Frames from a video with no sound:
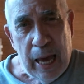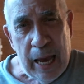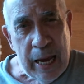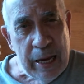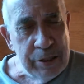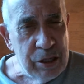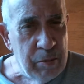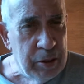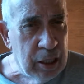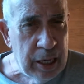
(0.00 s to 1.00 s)
And
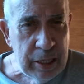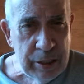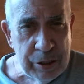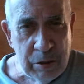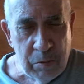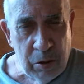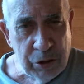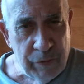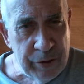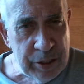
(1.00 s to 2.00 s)
some of the latest and
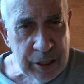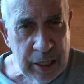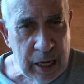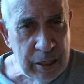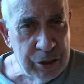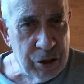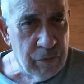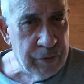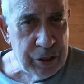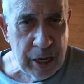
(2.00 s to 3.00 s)
most sophisticated
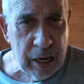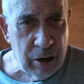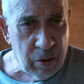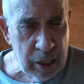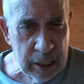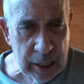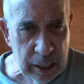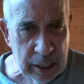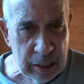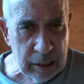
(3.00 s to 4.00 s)
surface-to-air
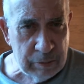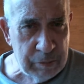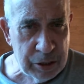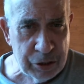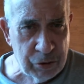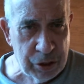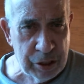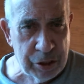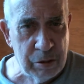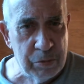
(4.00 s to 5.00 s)
missile
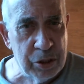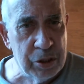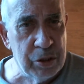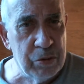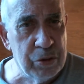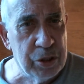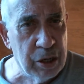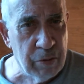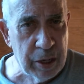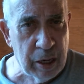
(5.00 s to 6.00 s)
systems to
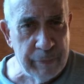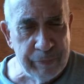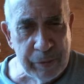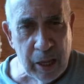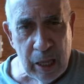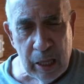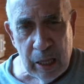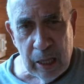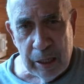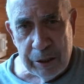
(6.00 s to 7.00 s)
Syria
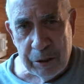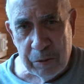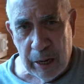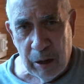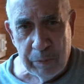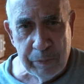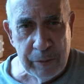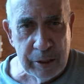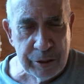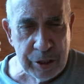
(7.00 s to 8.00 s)
to help
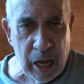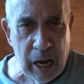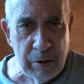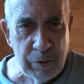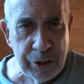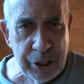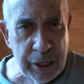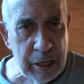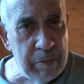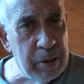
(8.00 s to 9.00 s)
the Assad
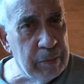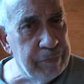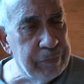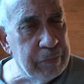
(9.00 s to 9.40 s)
regime